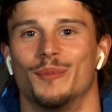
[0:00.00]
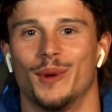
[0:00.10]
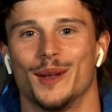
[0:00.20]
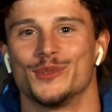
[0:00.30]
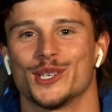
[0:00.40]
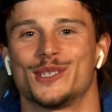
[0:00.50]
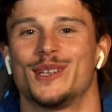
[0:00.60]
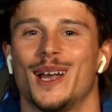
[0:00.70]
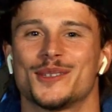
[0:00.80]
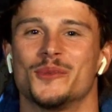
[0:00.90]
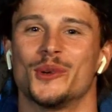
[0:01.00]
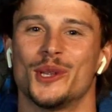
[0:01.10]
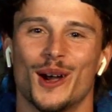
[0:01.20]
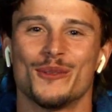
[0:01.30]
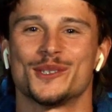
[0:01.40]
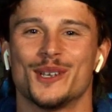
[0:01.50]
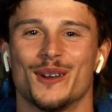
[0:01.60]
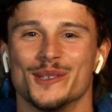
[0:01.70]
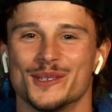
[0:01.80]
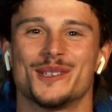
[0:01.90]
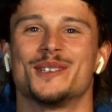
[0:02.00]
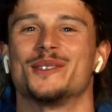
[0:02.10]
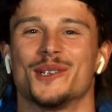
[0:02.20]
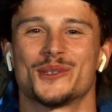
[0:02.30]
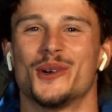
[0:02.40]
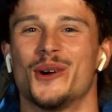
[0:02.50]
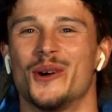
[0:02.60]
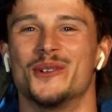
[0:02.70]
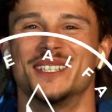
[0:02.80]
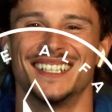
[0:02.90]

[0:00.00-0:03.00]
My name is Nick Statz and we're the ALFA 7s. Let's go.